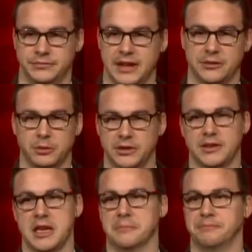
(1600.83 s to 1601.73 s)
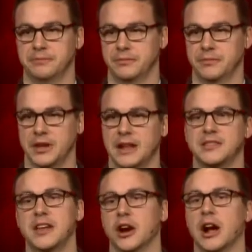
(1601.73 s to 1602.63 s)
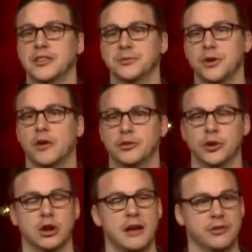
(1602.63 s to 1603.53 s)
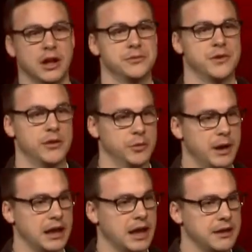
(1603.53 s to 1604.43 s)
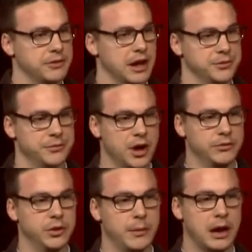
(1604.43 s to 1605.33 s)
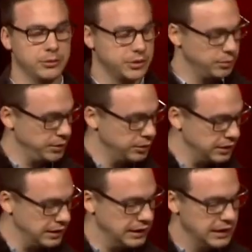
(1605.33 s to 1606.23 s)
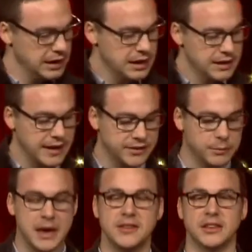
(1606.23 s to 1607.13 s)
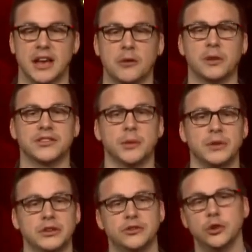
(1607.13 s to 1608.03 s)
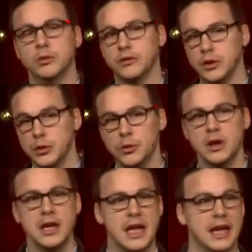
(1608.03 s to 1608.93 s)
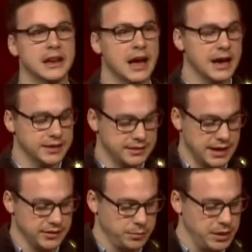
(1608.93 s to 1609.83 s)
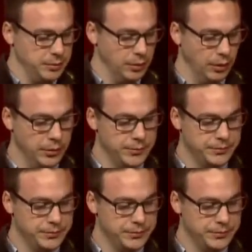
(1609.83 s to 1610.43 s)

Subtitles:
That's what it's saying. God's there. God's involved in your life. God's involved in my life. God's involved in the mountain community. That's amazing. God wants something to do with you and us as a people.